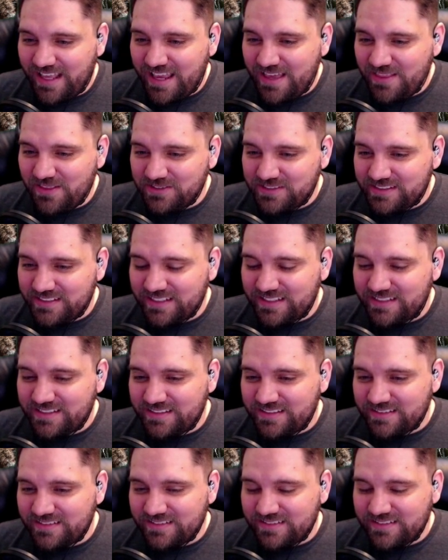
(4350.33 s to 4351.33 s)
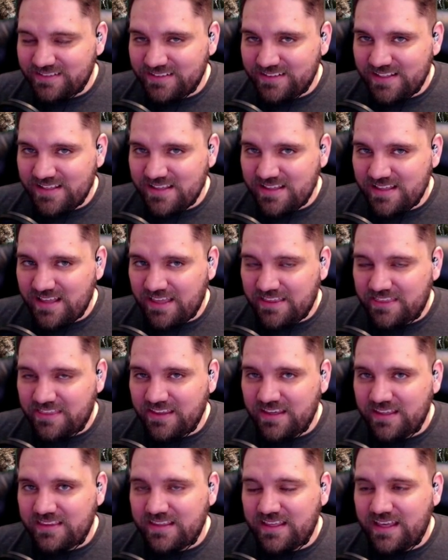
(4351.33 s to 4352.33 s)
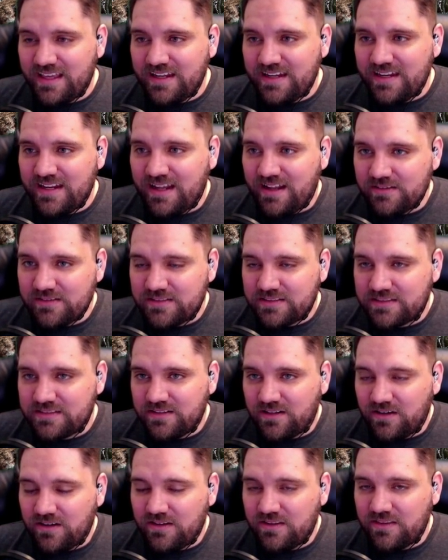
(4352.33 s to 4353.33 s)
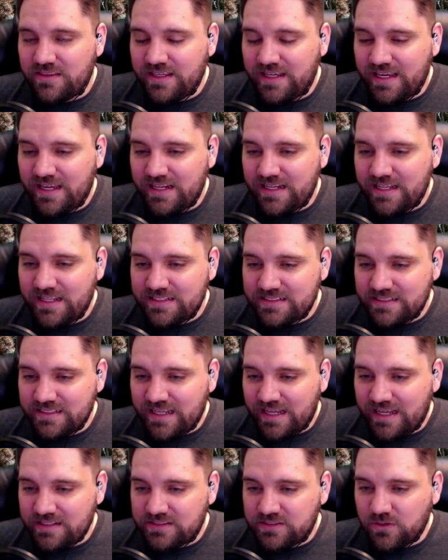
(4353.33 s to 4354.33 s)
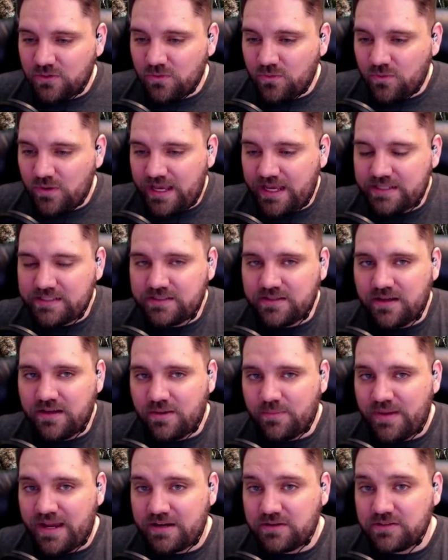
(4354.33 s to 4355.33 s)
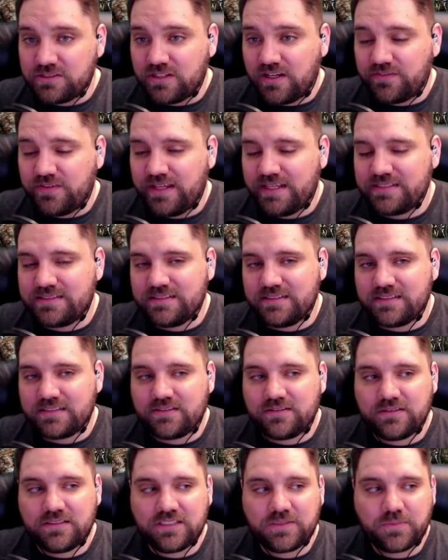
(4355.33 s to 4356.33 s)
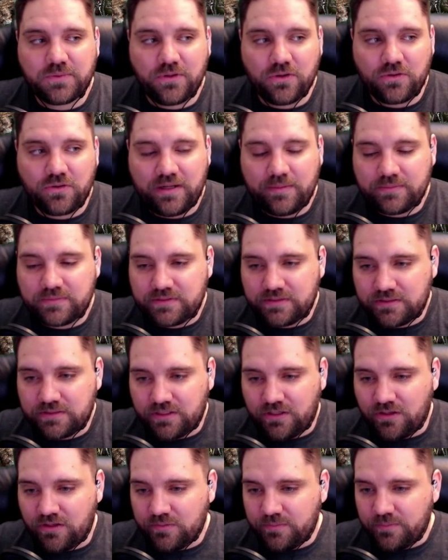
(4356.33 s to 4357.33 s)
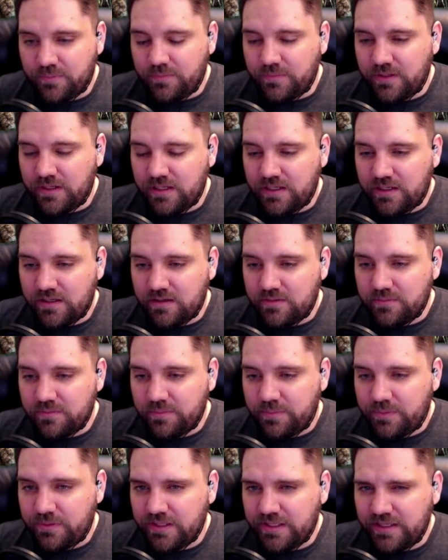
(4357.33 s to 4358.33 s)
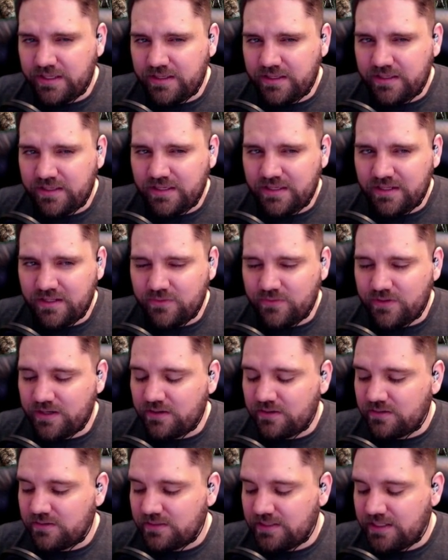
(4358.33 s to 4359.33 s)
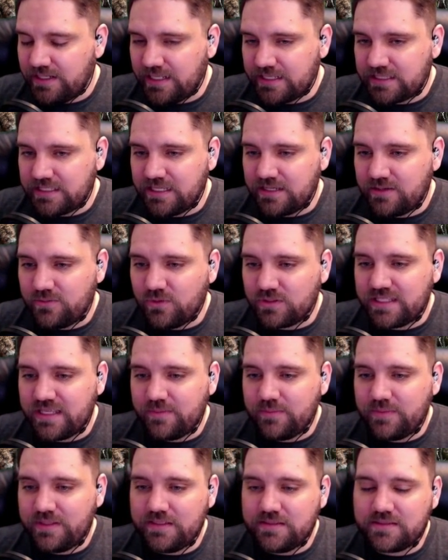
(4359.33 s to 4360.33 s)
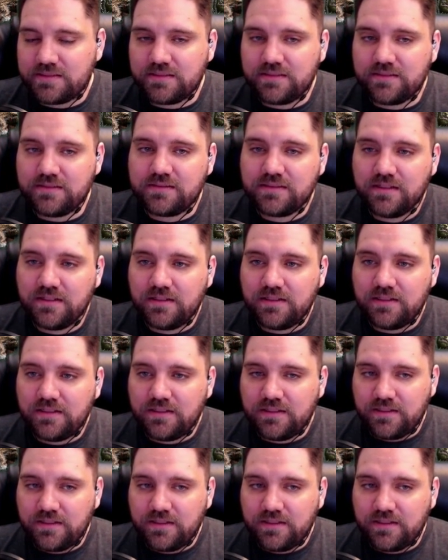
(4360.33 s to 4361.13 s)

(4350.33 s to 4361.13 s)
Halo 6, I think they announced that it's not so. Microsoft has this program called Play Anywhere, and I think what that means is